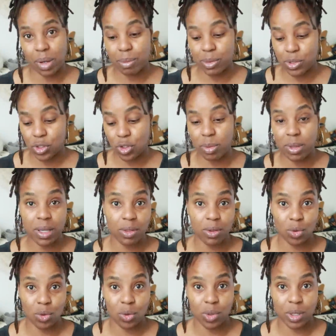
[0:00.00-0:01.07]
I'm zooming
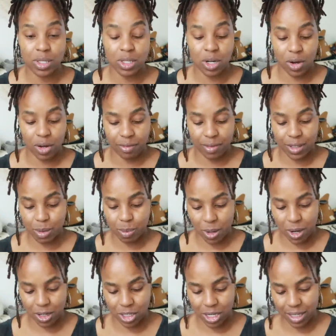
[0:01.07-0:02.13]
through the start of this
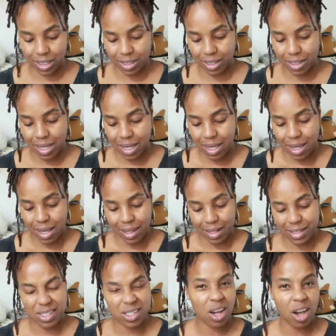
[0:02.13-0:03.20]
project,
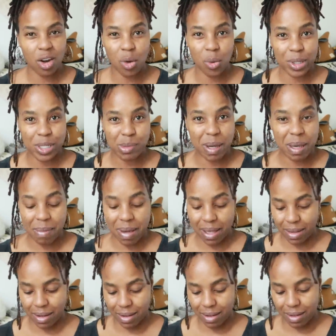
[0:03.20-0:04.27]
that's not always my
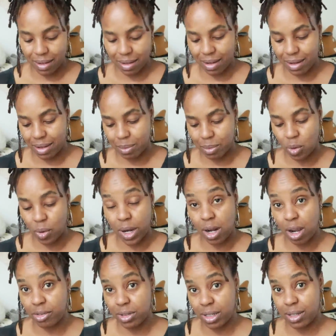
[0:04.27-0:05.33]
method. Quite
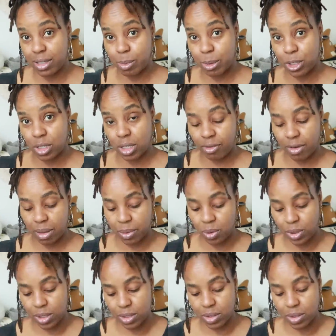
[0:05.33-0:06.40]
often, especially if I'm
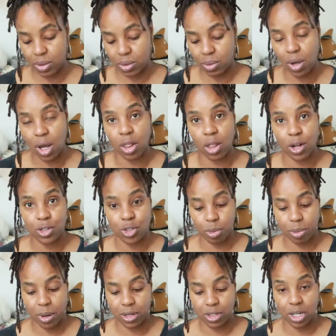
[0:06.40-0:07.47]
going to do a larger
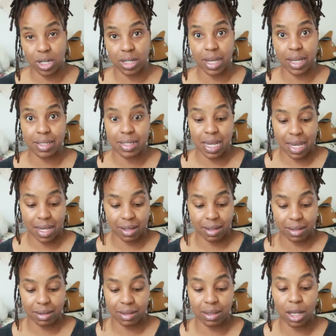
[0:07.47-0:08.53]
project, I
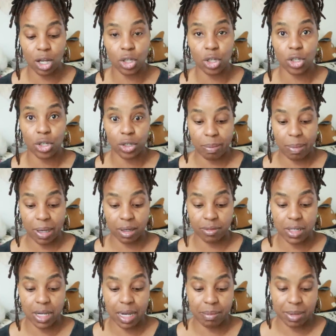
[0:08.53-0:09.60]
take a good amount
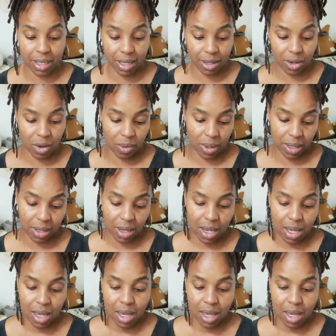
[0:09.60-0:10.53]
of time to get going.